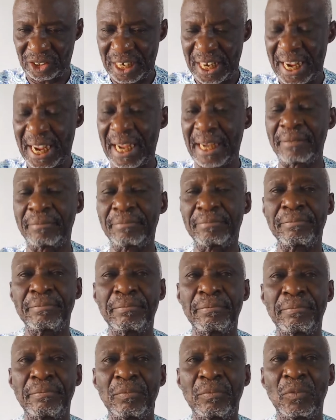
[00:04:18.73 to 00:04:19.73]
there.
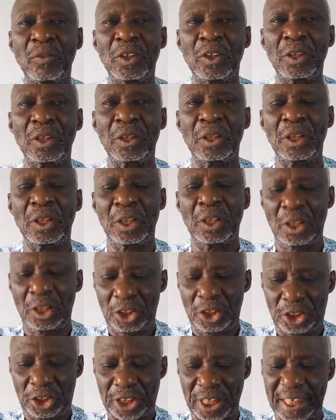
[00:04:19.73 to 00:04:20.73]

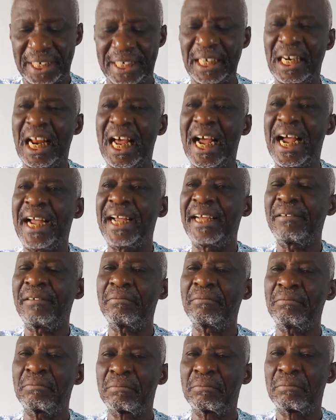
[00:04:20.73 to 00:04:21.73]
Check a
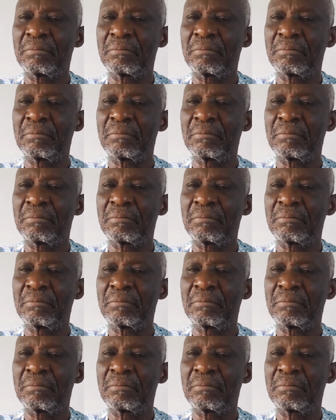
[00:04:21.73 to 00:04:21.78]
line